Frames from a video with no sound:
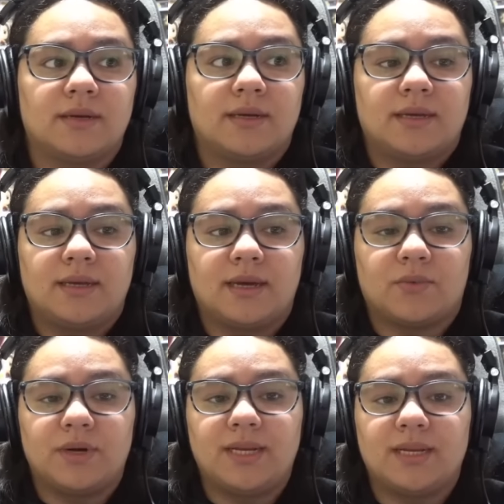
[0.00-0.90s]
Yeah,
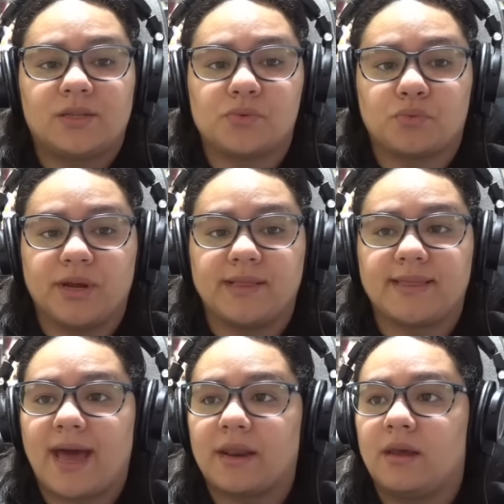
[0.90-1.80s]
we needed to read
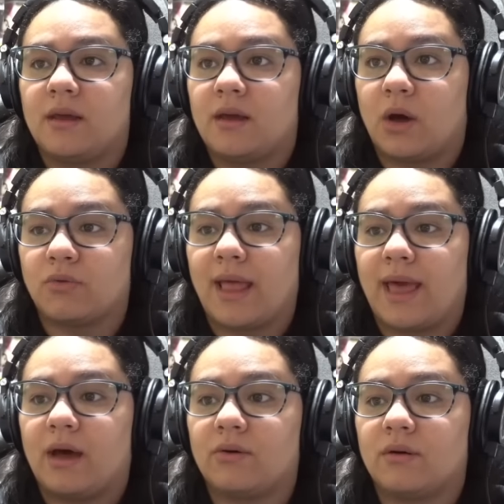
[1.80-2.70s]
that out loud.